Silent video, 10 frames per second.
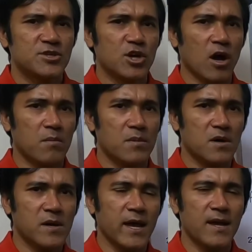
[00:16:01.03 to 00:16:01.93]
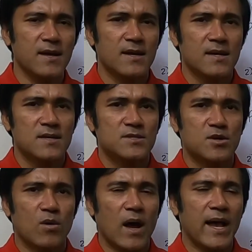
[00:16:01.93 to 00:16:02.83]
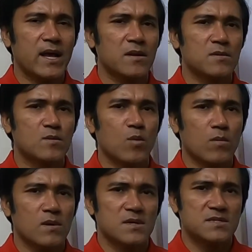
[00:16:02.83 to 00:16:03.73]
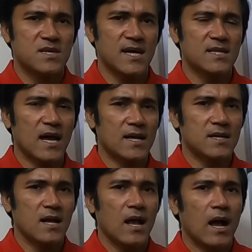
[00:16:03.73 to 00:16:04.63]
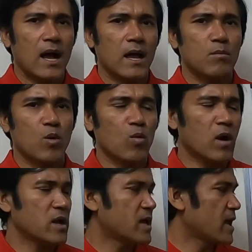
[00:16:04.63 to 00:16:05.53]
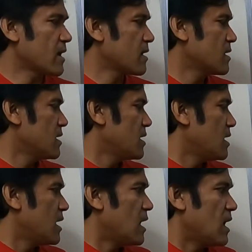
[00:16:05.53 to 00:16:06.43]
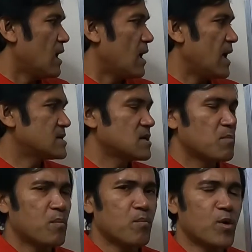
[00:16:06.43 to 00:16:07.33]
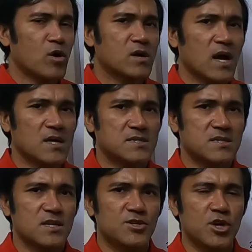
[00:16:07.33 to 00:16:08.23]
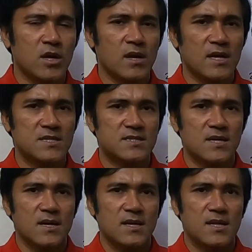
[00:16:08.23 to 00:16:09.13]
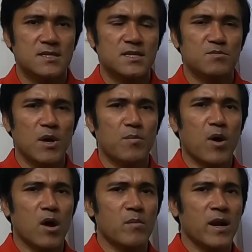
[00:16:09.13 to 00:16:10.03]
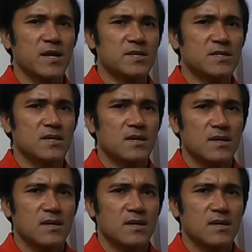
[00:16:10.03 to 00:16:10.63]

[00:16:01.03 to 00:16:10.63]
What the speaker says: job. Okay, so I cannot say that I'm working as a broadcast journalist. This is my permanent